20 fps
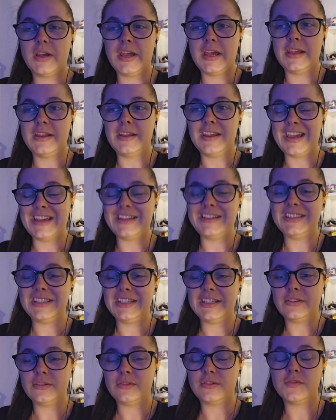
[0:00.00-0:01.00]
and
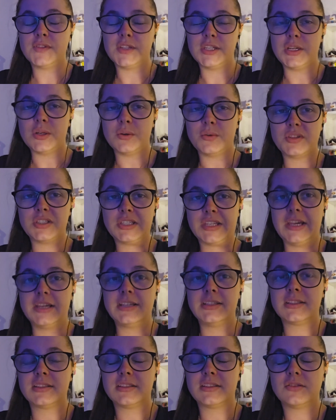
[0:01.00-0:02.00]
editing those videos
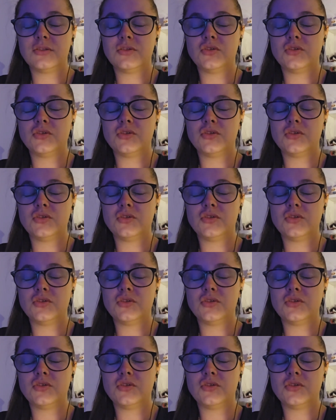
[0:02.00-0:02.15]
takes